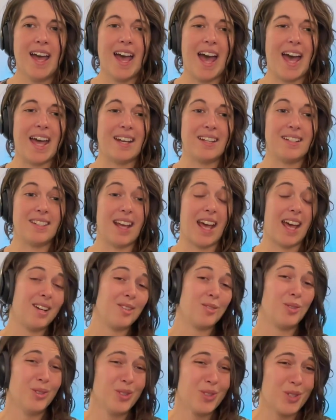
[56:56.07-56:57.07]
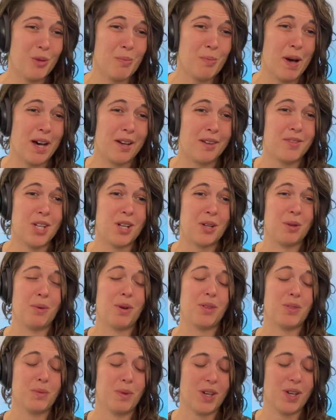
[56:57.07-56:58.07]
And, and also, part of
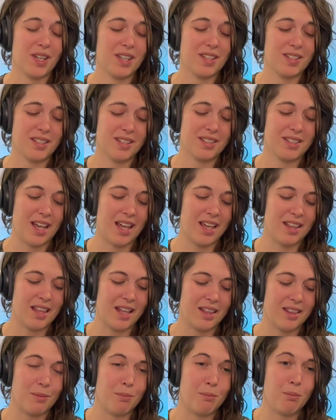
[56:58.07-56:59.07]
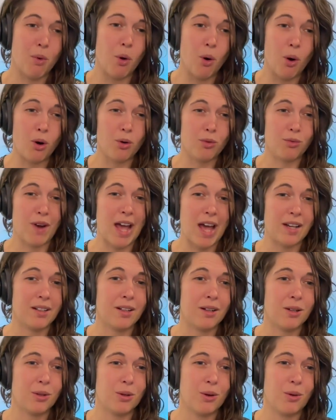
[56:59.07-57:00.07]
Chenoweth's work is to say that the more
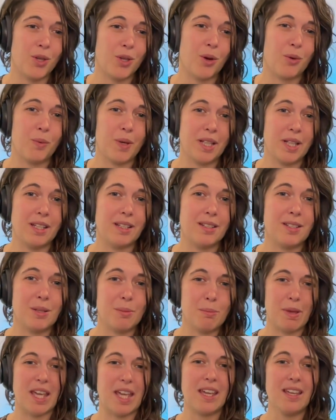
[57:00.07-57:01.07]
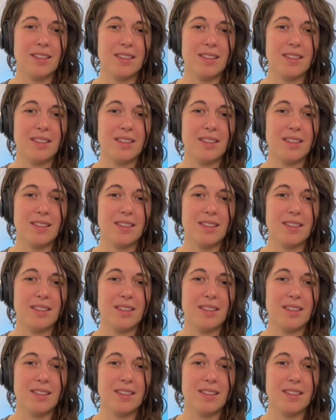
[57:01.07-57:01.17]
radical you're willing to be,